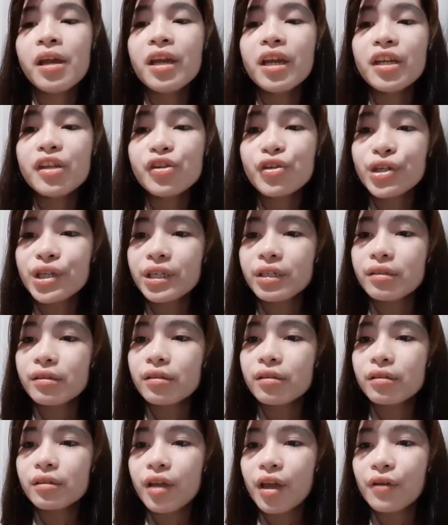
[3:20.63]
Increase
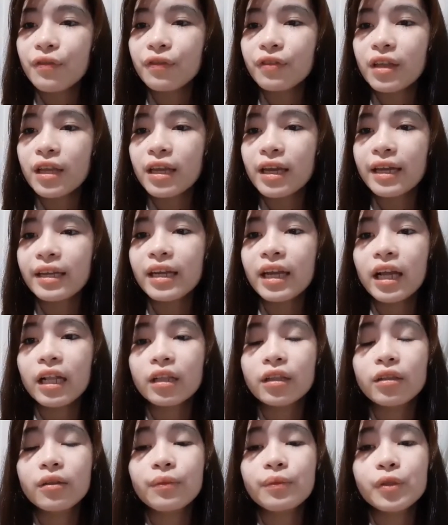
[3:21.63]
safety and
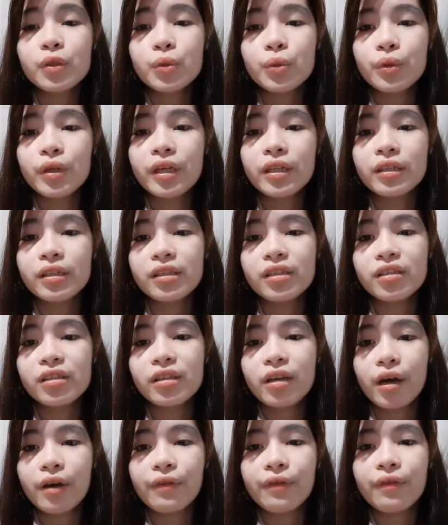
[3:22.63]
health of students and
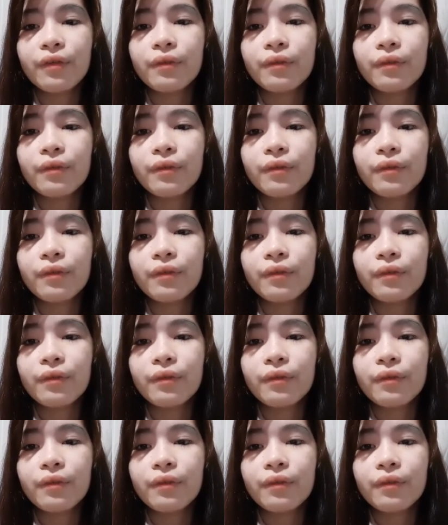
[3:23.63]
staff.